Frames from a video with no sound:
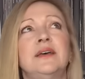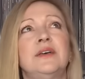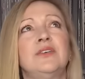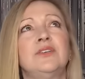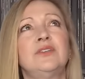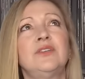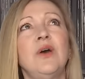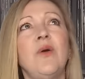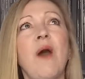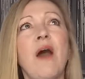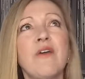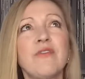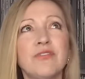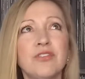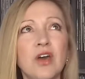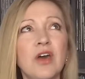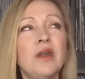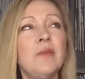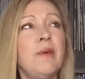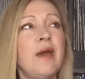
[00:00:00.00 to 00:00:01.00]
So I've
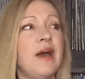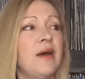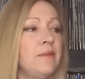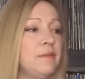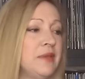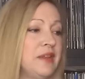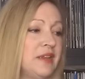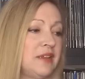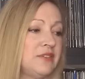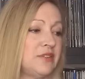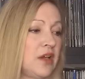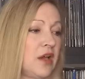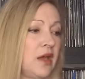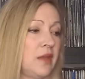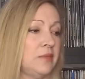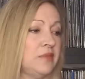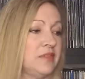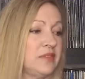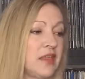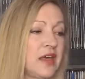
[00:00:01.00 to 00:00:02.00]
thought about many
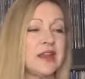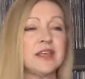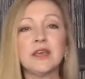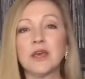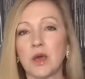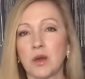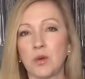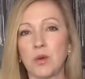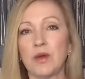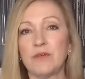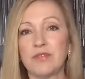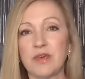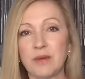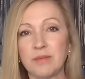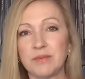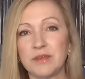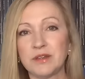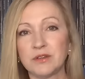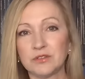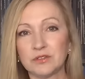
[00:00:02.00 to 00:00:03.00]
times letting go of
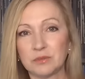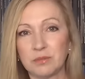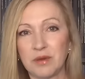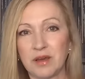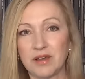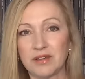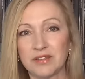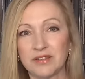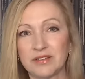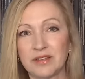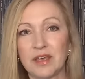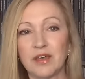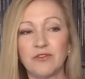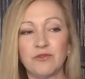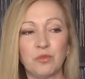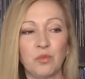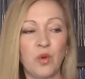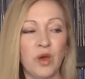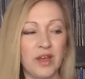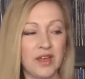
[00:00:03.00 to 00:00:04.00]
that Beatles box set.
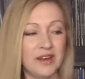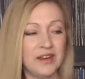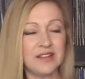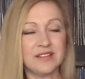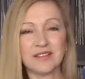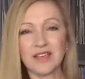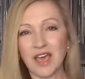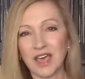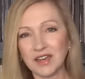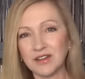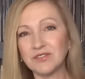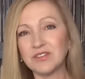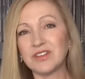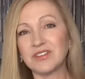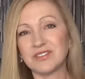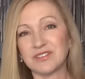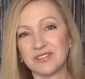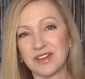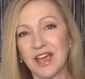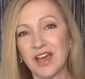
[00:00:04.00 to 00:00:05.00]
One, it's kind of
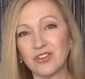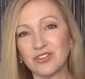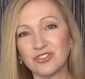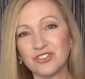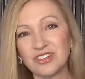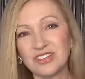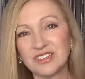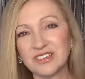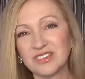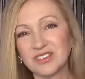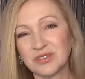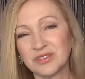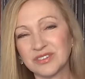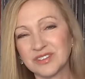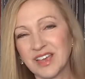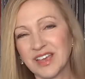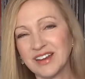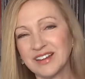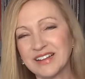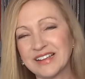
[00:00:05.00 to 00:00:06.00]
nostalgic, so it's
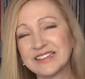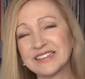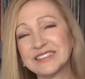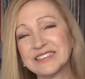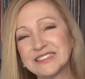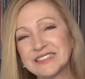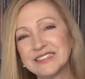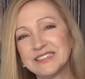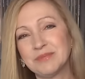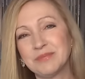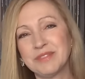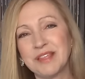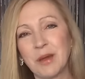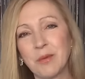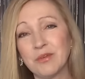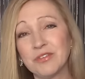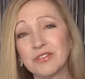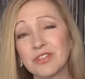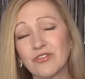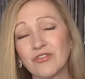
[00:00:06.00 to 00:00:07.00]
kind of like, that
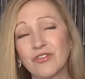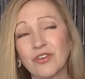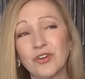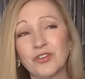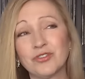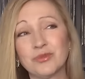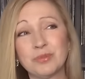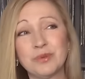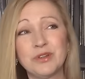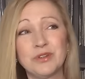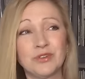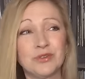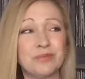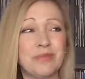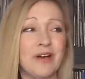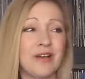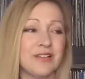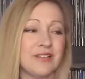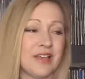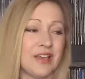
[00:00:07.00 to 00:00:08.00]
was the first Beatles
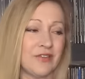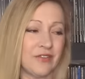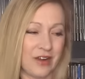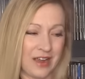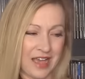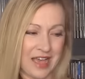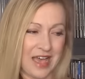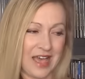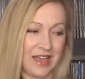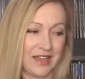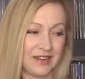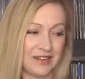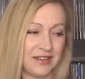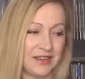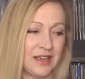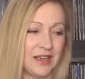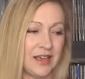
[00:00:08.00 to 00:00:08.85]
box I ever had.